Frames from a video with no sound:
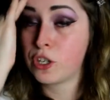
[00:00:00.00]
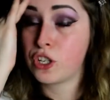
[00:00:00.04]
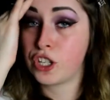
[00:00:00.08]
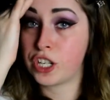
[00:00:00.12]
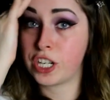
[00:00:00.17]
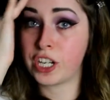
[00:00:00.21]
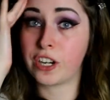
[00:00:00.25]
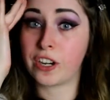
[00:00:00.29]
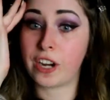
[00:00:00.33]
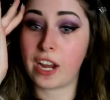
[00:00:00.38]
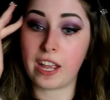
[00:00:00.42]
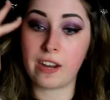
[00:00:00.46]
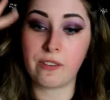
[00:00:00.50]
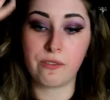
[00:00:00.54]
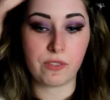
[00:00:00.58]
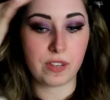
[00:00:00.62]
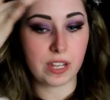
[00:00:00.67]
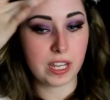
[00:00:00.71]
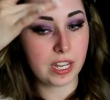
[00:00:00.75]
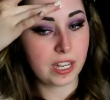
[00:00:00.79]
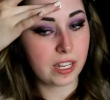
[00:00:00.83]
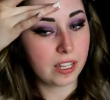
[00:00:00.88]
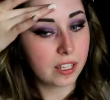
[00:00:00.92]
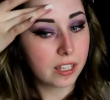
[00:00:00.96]
Sheer
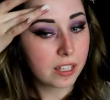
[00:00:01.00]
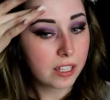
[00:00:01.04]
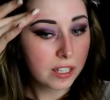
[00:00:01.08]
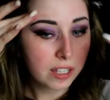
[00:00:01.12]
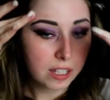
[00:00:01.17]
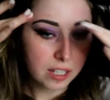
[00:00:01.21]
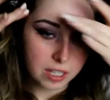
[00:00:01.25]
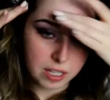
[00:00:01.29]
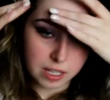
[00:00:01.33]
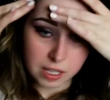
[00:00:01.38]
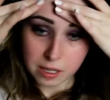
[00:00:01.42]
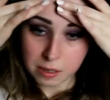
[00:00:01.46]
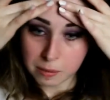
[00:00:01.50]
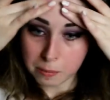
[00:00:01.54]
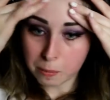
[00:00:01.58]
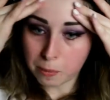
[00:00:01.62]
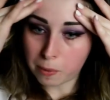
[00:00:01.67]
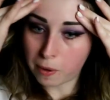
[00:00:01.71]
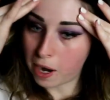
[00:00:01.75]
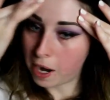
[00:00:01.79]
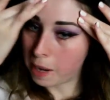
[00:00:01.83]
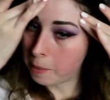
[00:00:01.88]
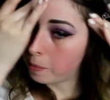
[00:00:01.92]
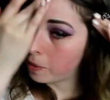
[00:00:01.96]
Envy
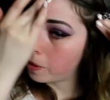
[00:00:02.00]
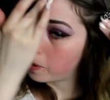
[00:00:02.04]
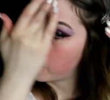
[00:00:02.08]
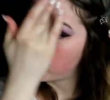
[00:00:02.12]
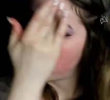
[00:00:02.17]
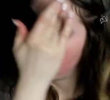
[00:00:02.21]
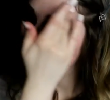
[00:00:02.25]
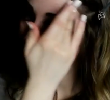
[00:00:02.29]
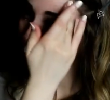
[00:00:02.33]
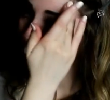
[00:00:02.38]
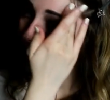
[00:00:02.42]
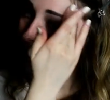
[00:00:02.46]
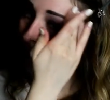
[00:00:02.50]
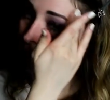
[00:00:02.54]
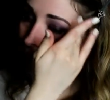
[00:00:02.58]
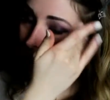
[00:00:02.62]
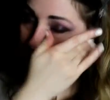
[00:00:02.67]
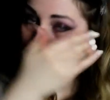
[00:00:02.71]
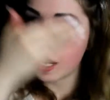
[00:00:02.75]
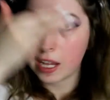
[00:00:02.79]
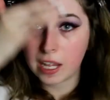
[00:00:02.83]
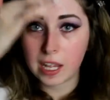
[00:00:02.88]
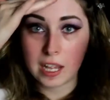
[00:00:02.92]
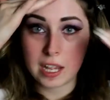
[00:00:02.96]
primer
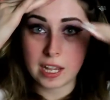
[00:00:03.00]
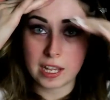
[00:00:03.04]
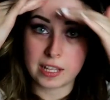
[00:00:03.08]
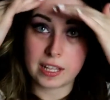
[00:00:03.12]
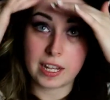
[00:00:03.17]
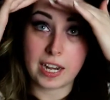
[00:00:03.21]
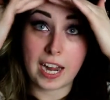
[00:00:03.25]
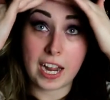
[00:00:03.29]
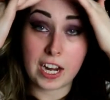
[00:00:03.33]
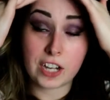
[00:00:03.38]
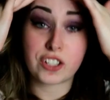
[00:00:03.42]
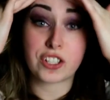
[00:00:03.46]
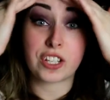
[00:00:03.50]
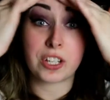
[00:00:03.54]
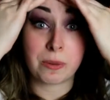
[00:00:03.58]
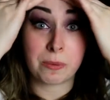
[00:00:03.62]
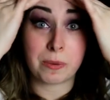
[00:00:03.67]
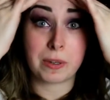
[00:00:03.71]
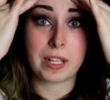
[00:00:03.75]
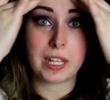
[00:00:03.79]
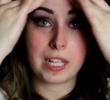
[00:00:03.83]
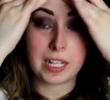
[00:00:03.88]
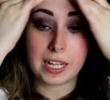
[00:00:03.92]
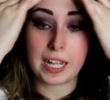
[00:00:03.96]
that I actually
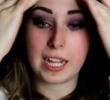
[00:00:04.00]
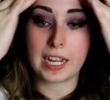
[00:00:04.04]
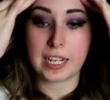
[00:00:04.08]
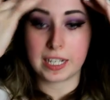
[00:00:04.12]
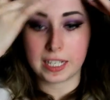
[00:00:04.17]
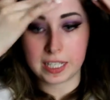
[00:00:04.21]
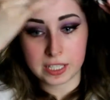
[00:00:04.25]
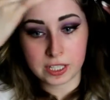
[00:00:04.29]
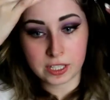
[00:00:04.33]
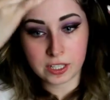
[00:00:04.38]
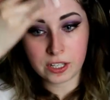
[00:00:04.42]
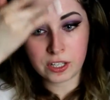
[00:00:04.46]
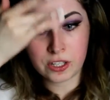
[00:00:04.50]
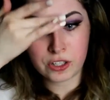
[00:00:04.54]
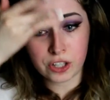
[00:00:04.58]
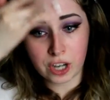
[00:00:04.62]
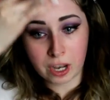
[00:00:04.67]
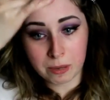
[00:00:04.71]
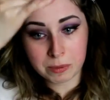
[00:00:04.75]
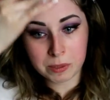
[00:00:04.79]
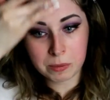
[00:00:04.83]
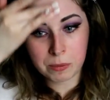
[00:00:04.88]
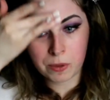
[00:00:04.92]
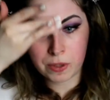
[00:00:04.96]
really like. It does a good
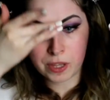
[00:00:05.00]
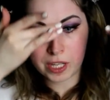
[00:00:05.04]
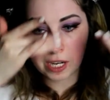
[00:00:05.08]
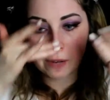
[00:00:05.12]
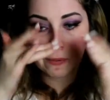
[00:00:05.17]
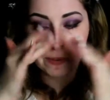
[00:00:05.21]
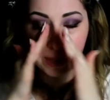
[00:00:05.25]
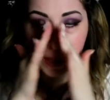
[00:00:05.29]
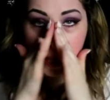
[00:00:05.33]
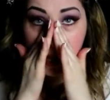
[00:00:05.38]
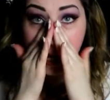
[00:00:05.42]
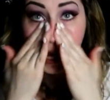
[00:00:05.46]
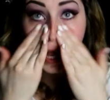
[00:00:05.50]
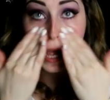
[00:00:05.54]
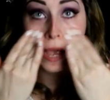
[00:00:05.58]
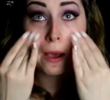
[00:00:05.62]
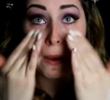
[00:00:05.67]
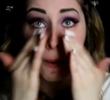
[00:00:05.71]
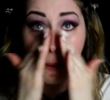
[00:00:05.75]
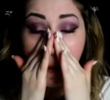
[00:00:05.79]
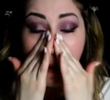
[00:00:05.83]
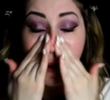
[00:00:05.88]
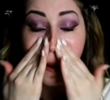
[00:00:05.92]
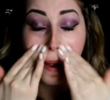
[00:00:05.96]
job smoothing everything
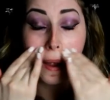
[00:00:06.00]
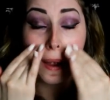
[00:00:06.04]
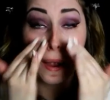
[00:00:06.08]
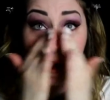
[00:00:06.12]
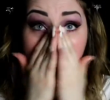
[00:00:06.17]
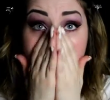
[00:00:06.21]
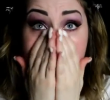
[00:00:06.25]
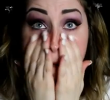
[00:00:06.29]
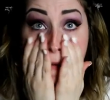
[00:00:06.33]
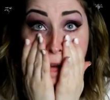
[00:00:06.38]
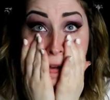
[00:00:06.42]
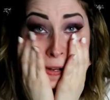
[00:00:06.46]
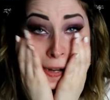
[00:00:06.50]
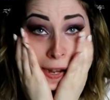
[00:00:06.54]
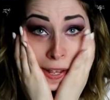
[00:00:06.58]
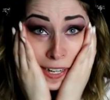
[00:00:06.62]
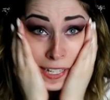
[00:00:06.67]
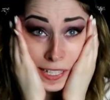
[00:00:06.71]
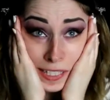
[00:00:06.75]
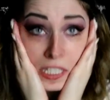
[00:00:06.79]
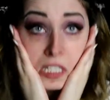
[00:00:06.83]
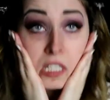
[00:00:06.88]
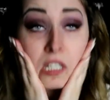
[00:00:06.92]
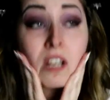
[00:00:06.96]
out. It
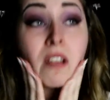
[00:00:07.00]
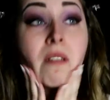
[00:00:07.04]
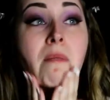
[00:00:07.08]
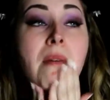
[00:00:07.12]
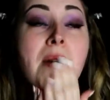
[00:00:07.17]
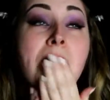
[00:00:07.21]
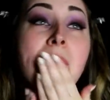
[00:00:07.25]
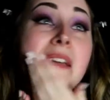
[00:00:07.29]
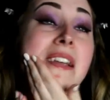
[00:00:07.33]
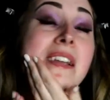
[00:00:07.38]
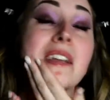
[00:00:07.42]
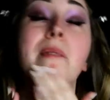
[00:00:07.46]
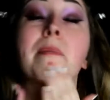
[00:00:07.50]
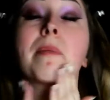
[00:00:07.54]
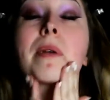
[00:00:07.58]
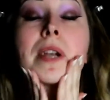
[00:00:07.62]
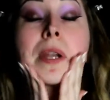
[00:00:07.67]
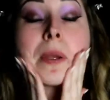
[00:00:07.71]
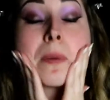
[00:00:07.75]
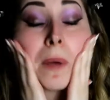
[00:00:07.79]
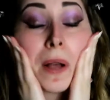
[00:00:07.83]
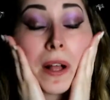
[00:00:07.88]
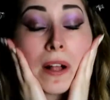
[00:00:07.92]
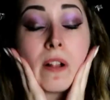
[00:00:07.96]
sets my makeup
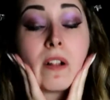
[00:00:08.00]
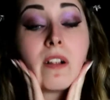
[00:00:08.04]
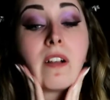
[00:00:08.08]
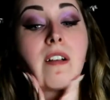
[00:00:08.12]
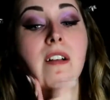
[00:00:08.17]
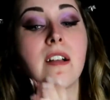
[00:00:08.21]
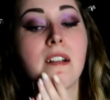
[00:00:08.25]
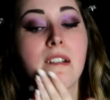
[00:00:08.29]
pretty well.